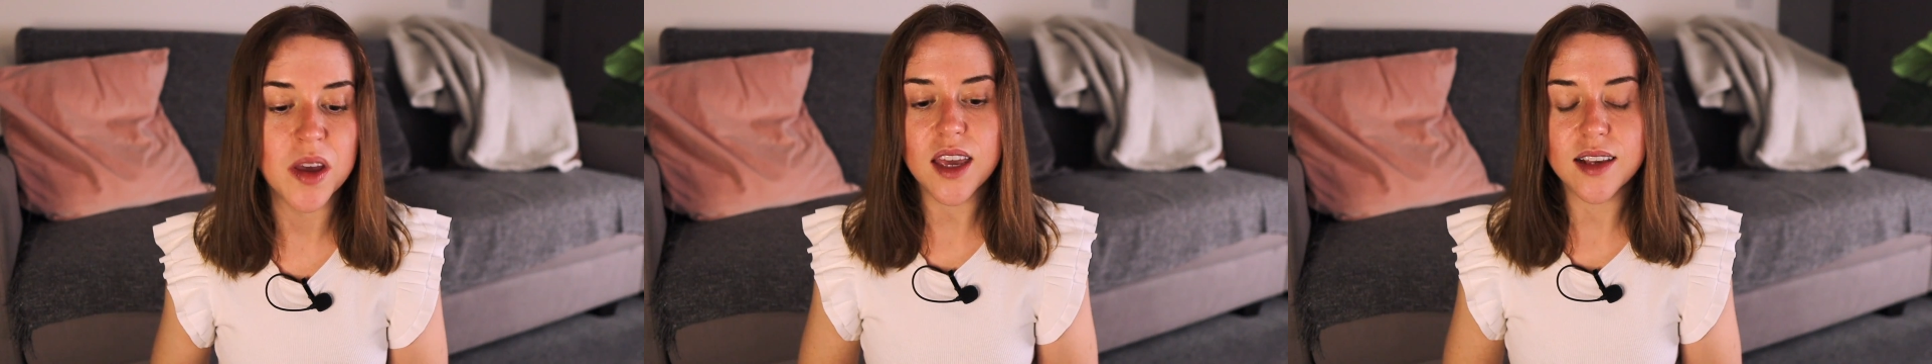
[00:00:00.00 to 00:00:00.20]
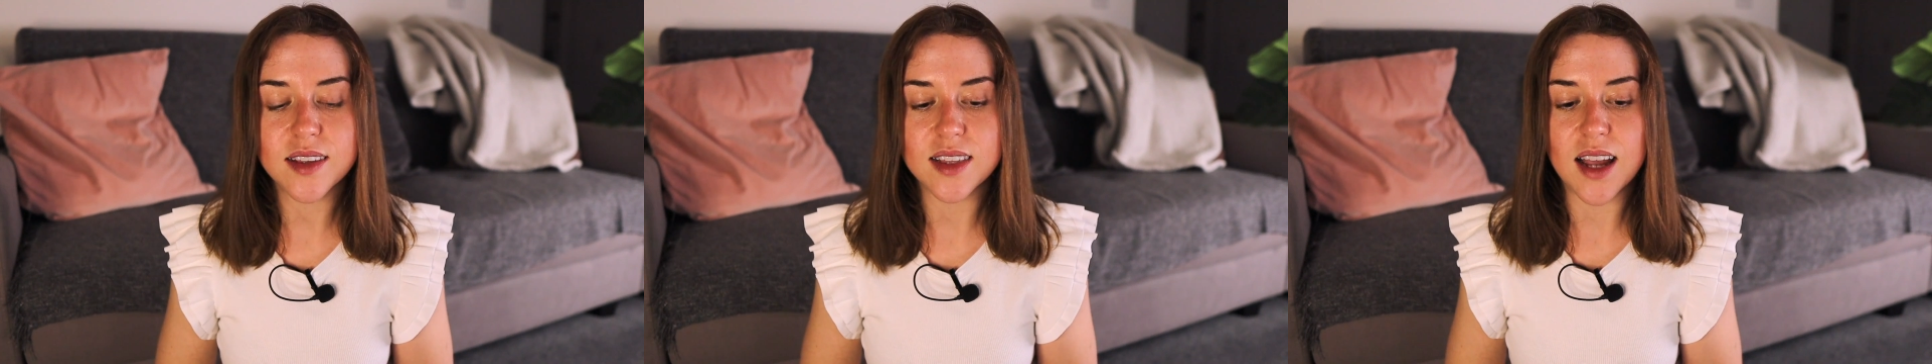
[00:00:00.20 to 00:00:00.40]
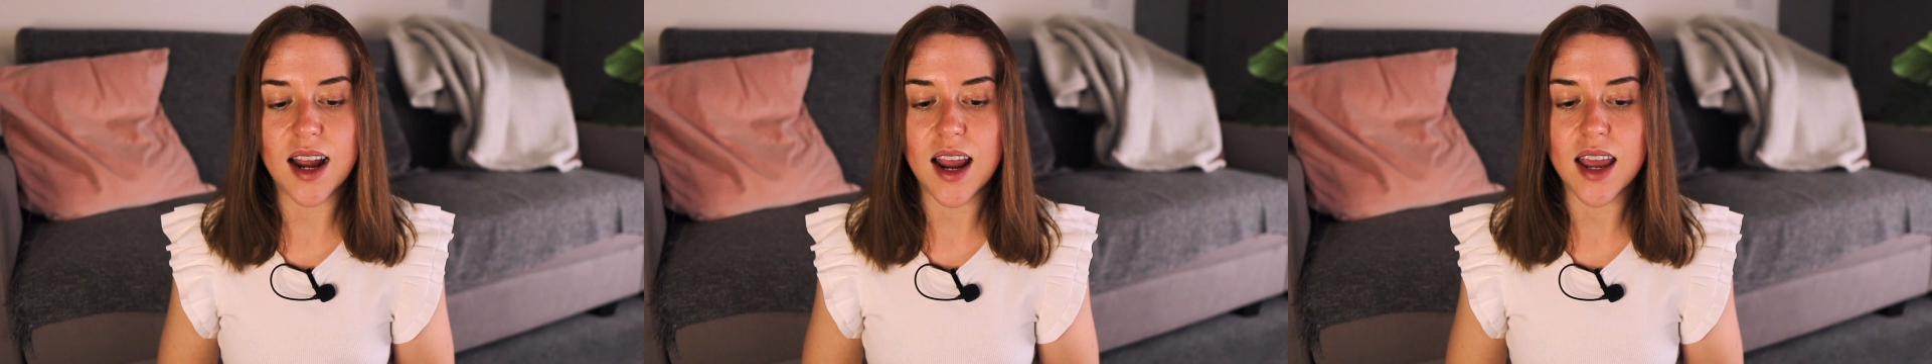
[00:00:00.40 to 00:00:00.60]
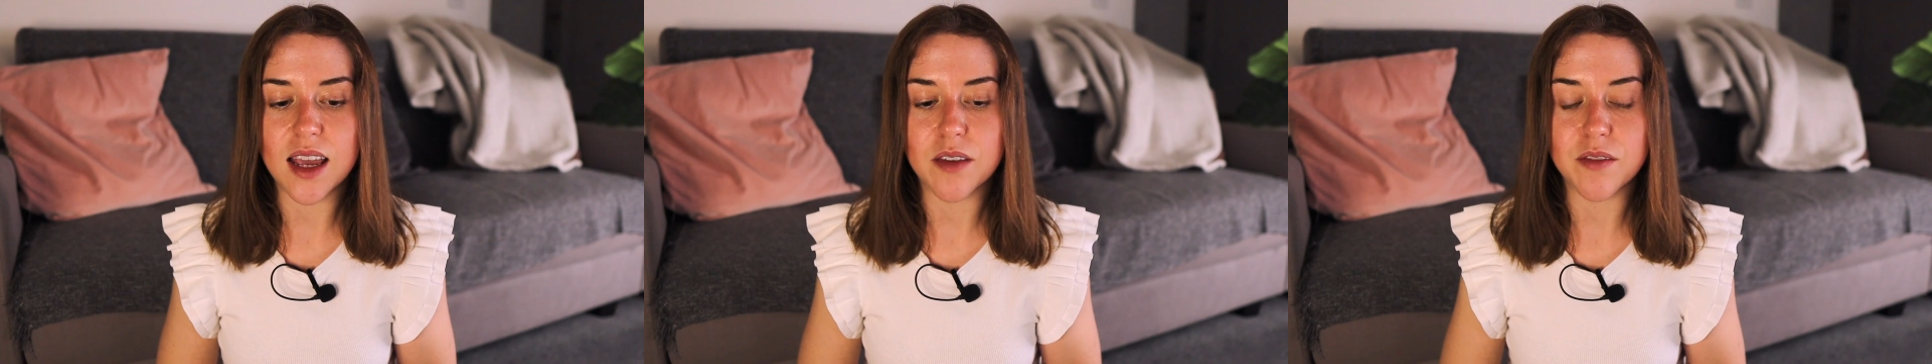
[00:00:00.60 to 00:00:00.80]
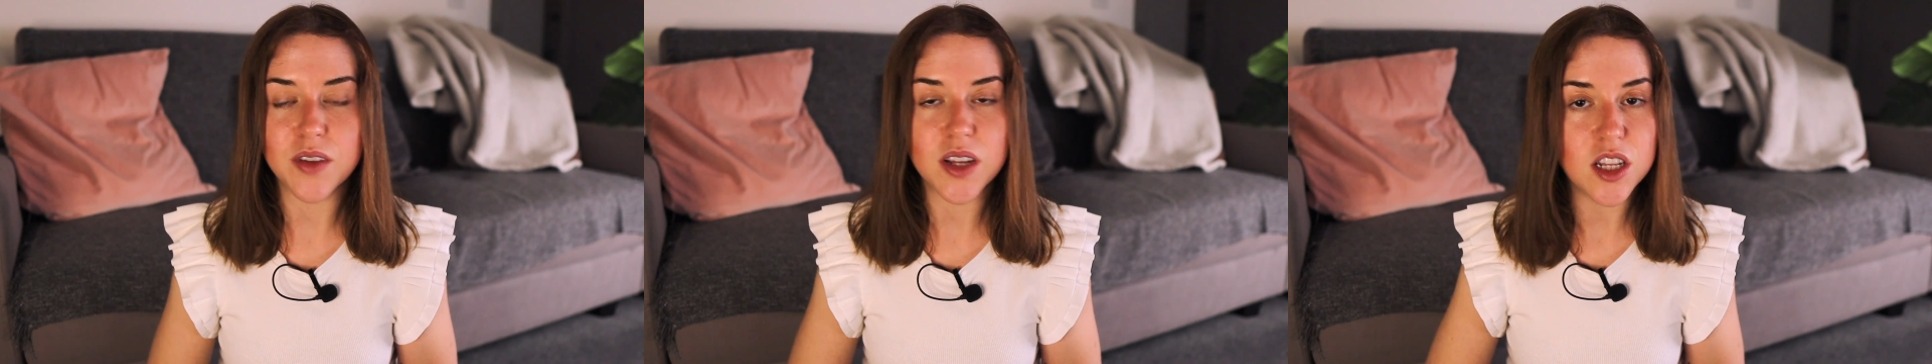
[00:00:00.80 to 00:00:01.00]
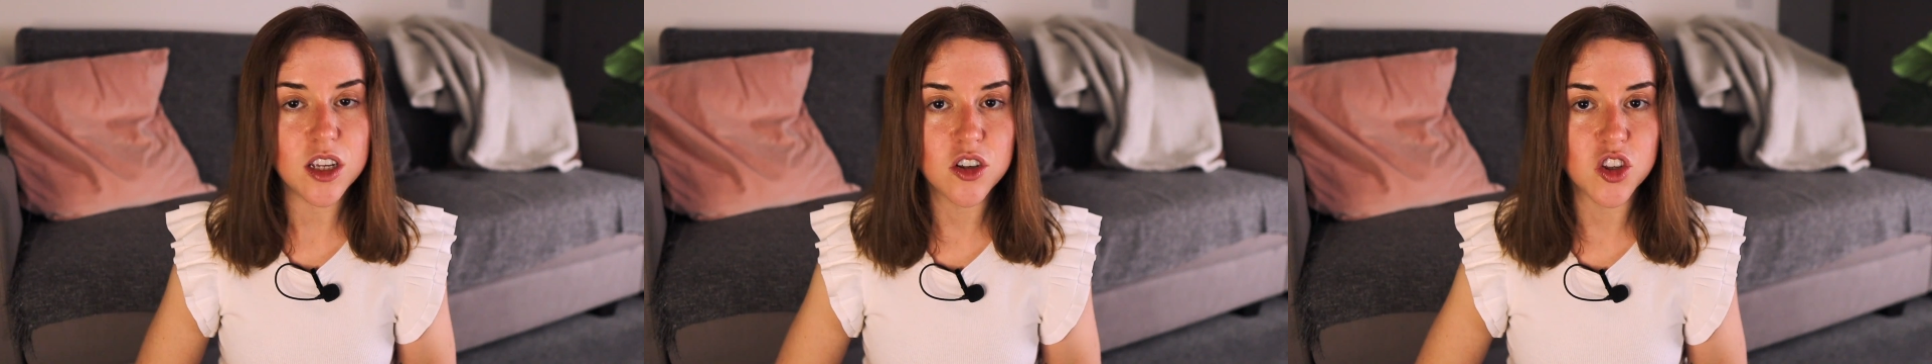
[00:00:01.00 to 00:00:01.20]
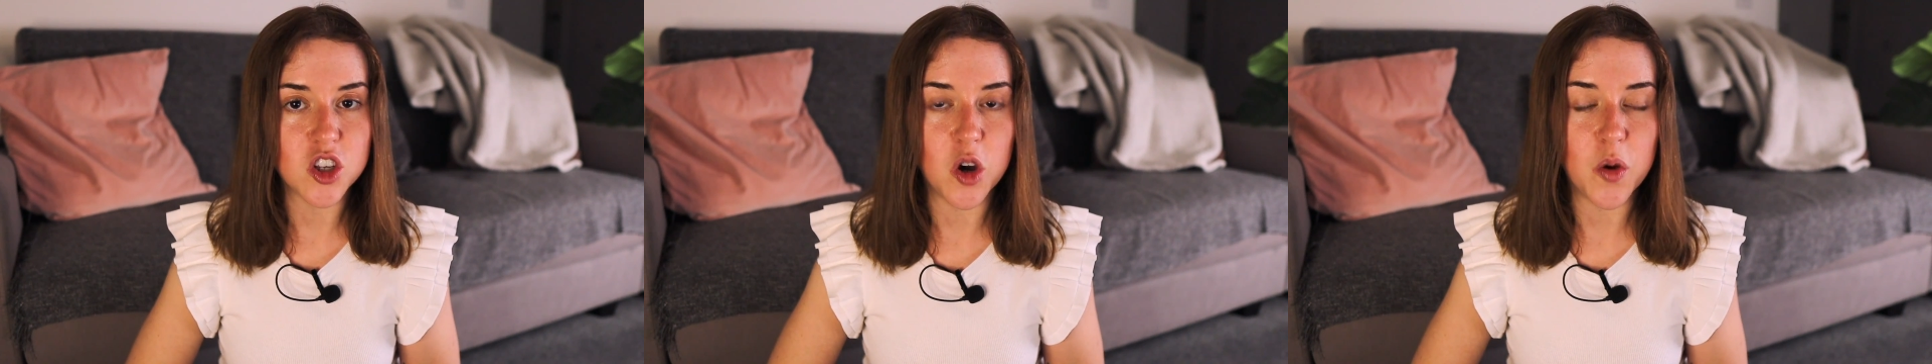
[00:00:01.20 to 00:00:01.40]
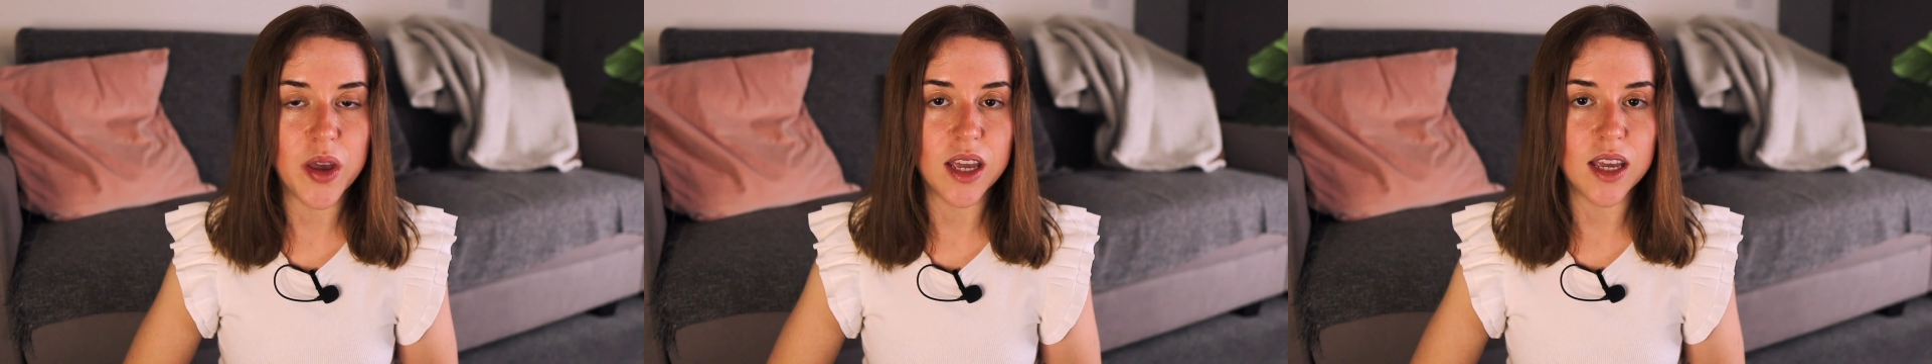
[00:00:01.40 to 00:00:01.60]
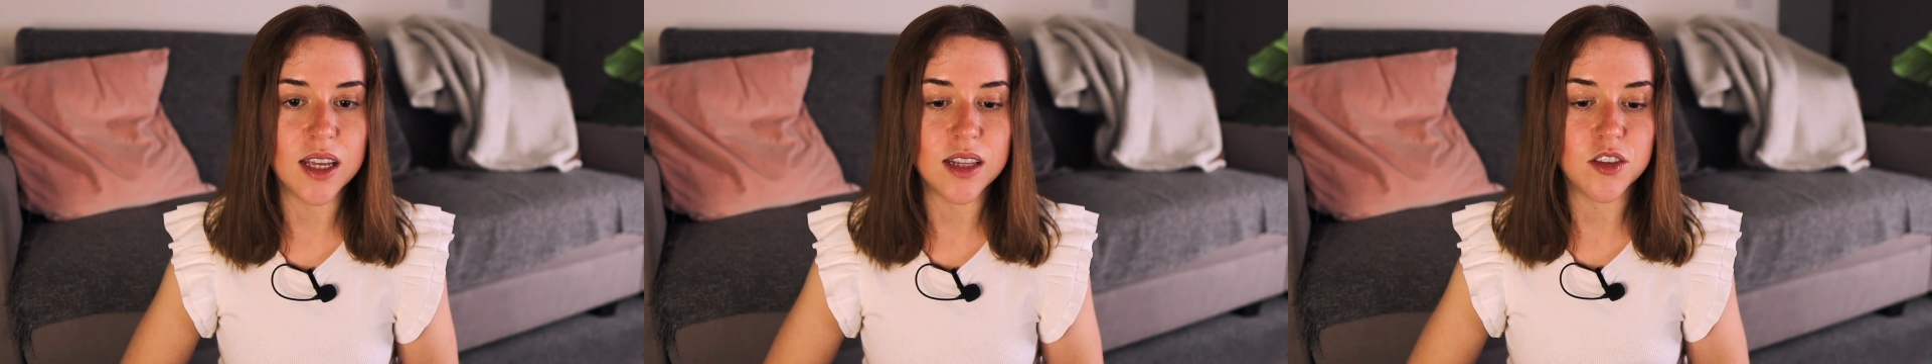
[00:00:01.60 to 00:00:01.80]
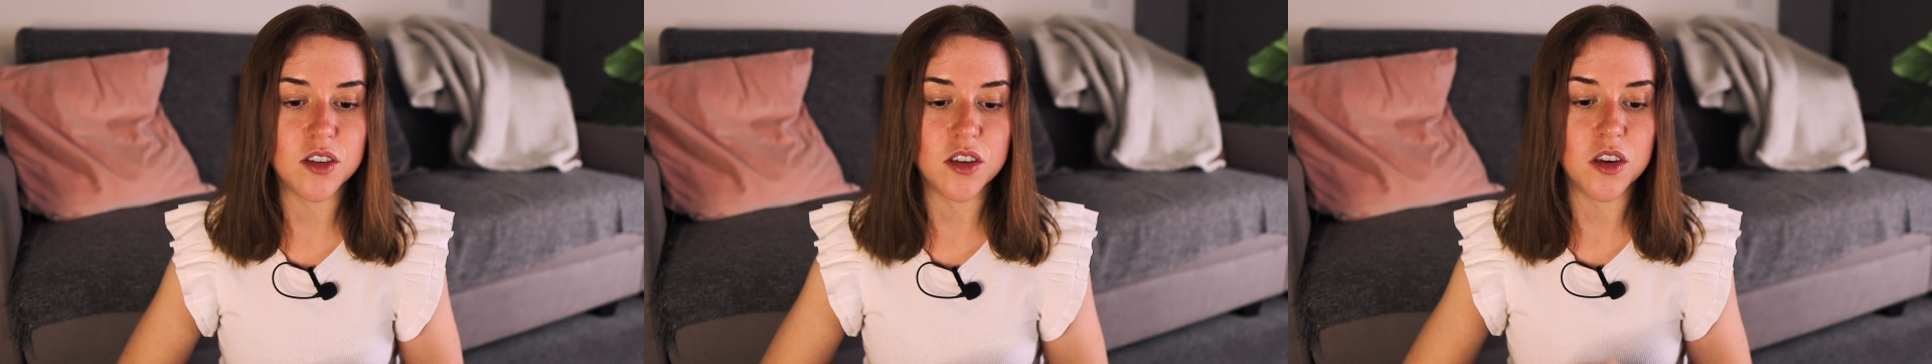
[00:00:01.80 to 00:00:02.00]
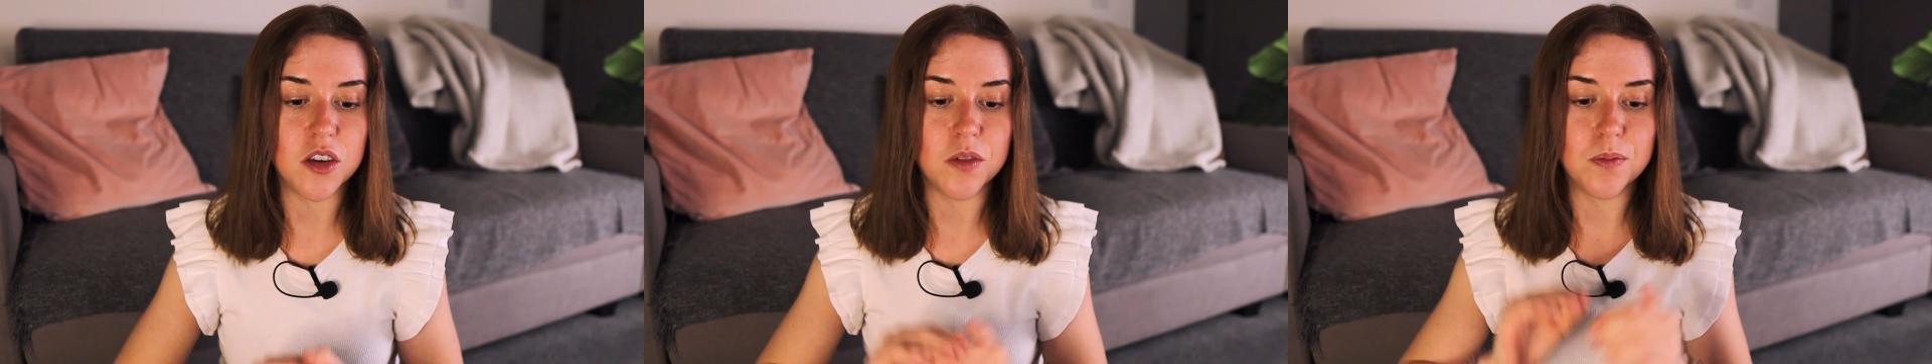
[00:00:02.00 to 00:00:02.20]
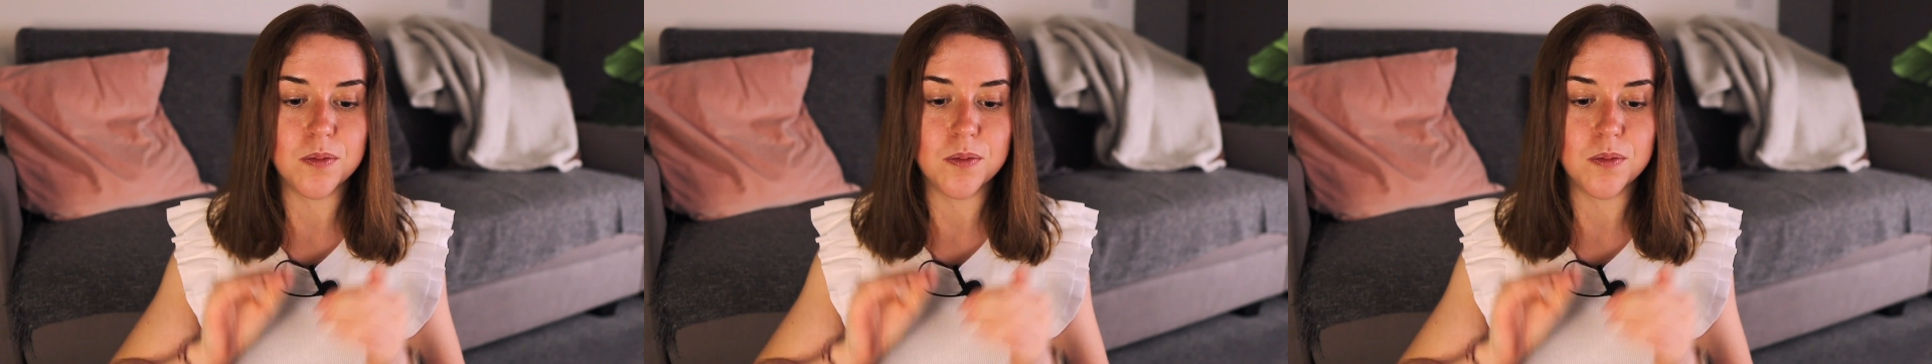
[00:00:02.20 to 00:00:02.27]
Things like videos going into